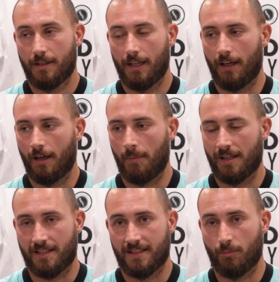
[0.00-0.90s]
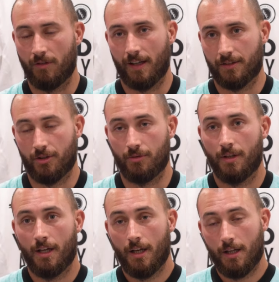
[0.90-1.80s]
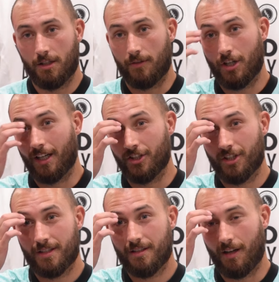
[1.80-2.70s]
As I said, we've had two tough challenges.